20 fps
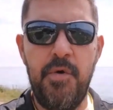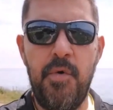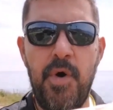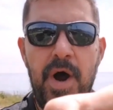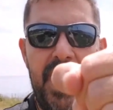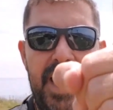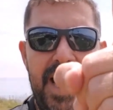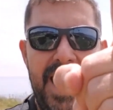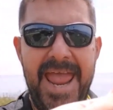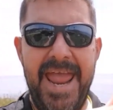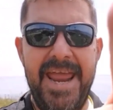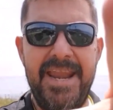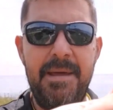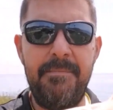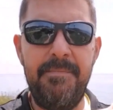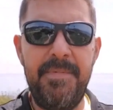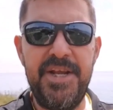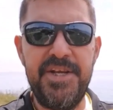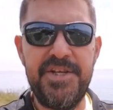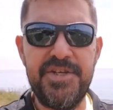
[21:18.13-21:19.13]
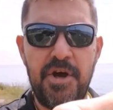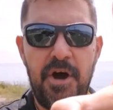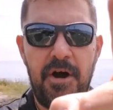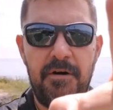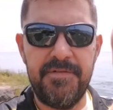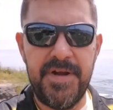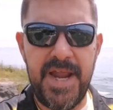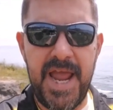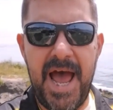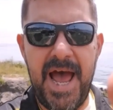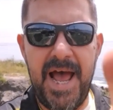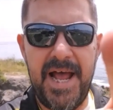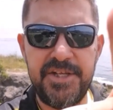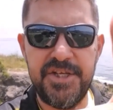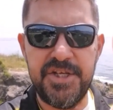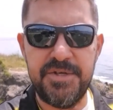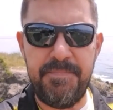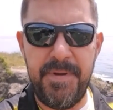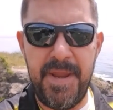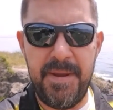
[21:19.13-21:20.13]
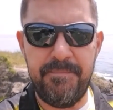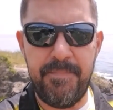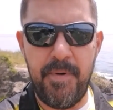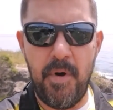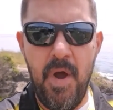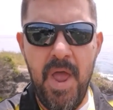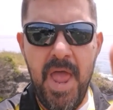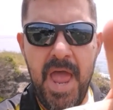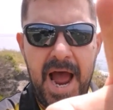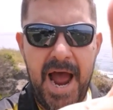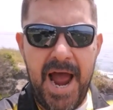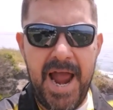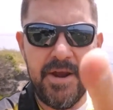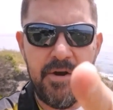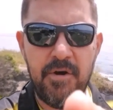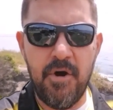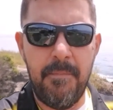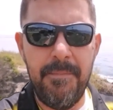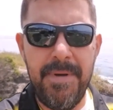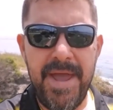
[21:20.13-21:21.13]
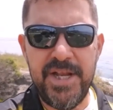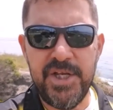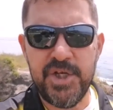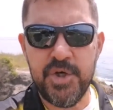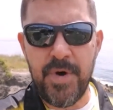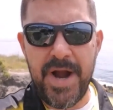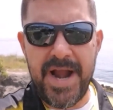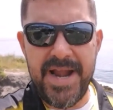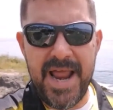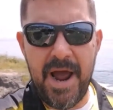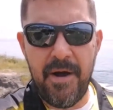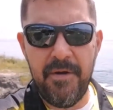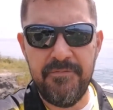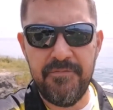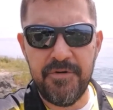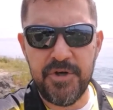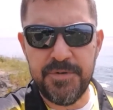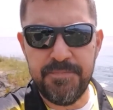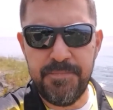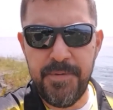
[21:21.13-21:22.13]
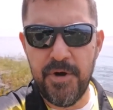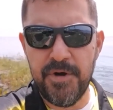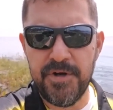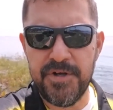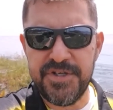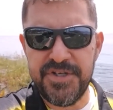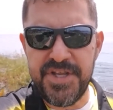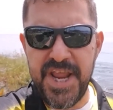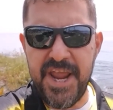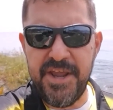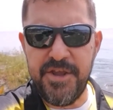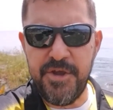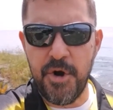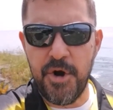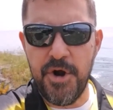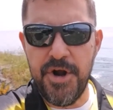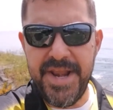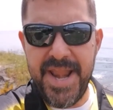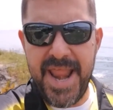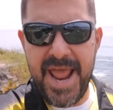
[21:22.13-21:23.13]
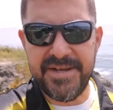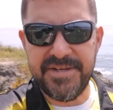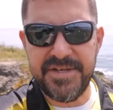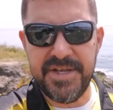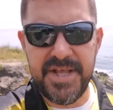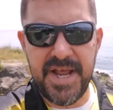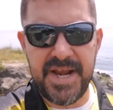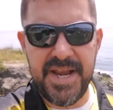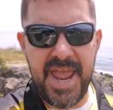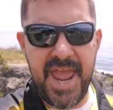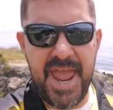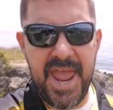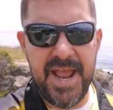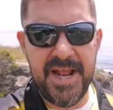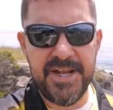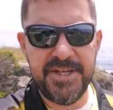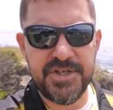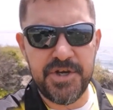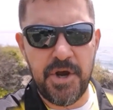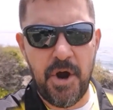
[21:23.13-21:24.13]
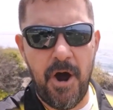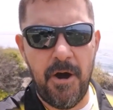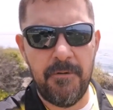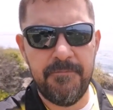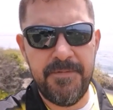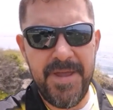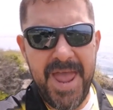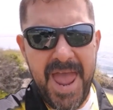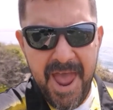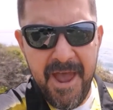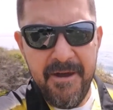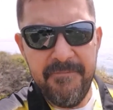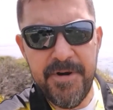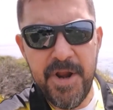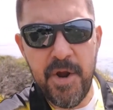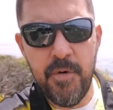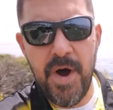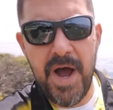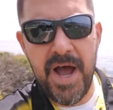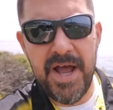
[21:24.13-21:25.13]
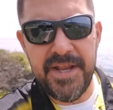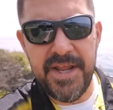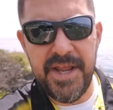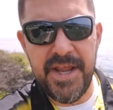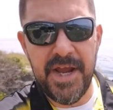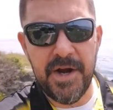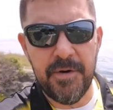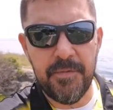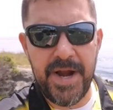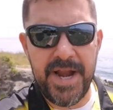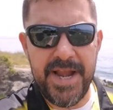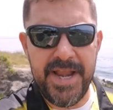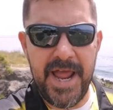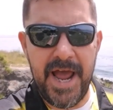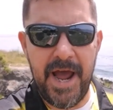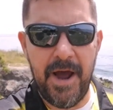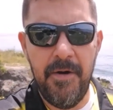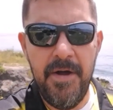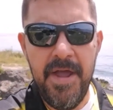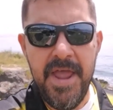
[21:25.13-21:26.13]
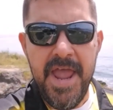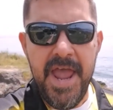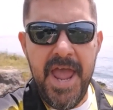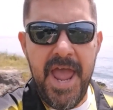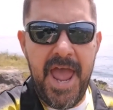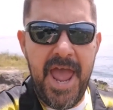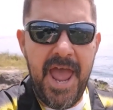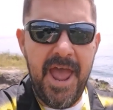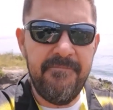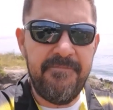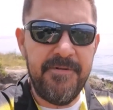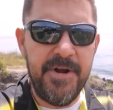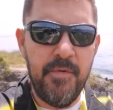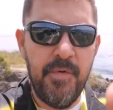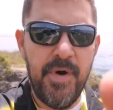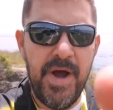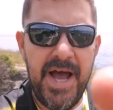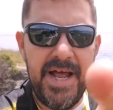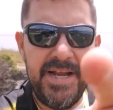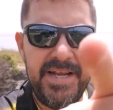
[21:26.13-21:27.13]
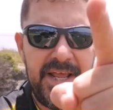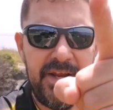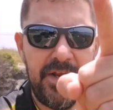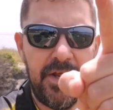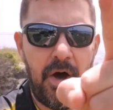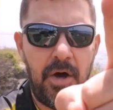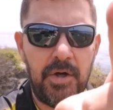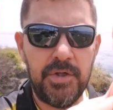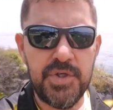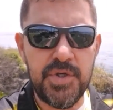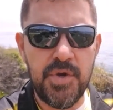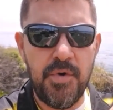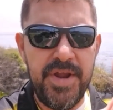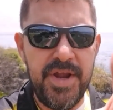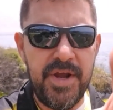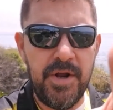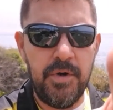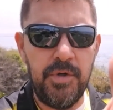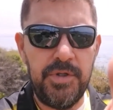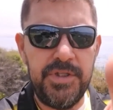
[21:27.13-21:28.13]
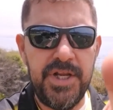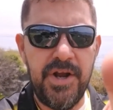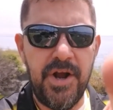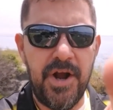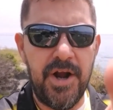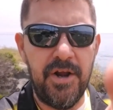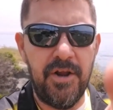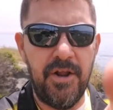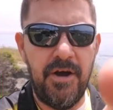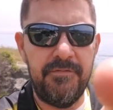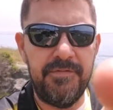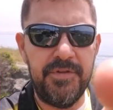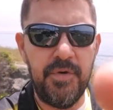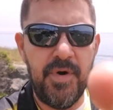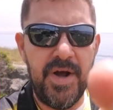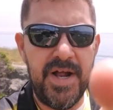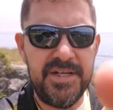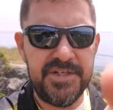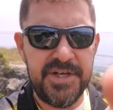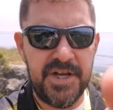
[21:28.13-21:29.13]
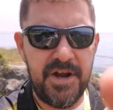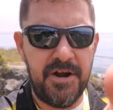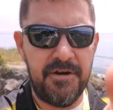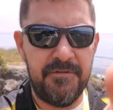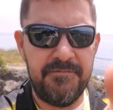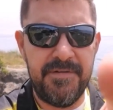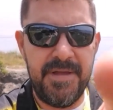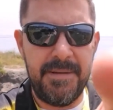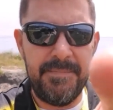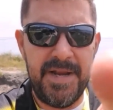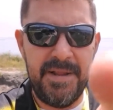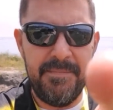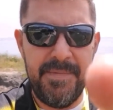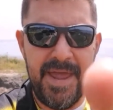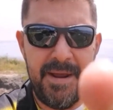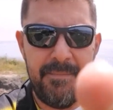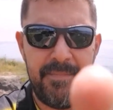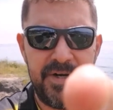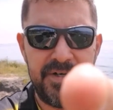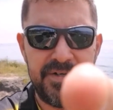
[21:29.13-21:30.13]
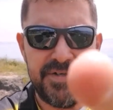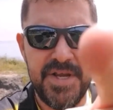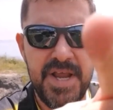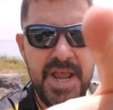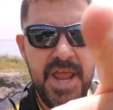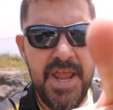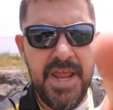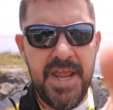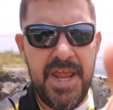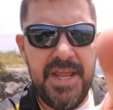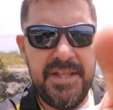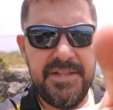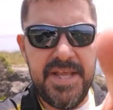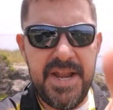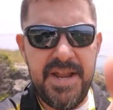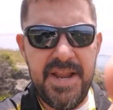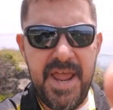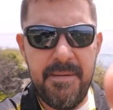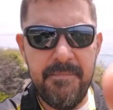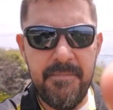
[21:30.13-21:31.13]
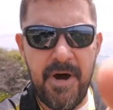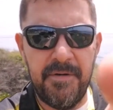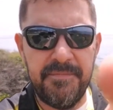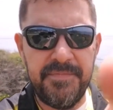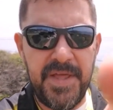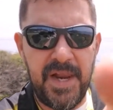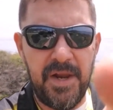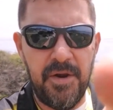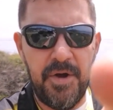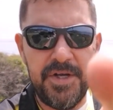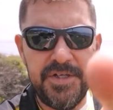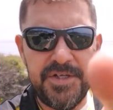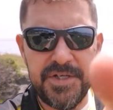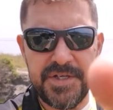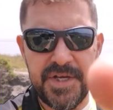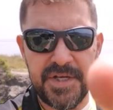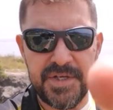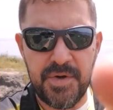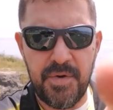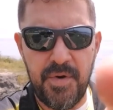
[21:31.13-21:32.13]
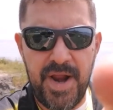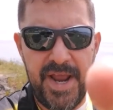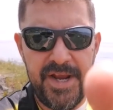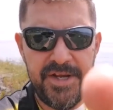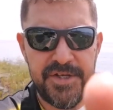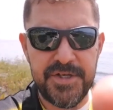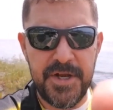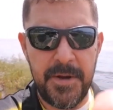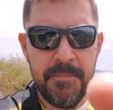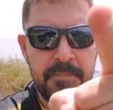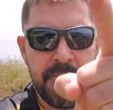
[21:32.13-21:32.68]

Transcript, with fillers: are enemies of God's people. I command right now, evil spirits, take your necessary hands off everyone here right now. Everyone, and also including our loved ones and our family members. In the name of the Lord Jesus Christ.